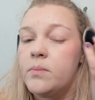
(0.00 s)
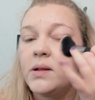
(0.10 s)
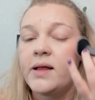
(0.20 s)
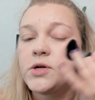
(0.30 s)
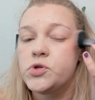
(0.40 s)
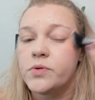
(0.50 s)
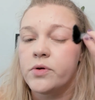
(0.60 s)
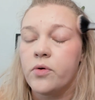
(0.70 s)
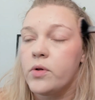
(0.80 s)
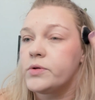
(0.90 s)
blush with
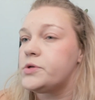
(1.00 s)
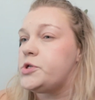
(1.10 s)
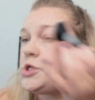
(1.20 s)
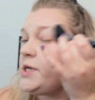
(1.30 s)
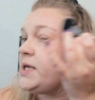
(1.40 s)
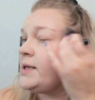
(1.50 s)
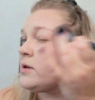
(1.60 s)
a golden sheen.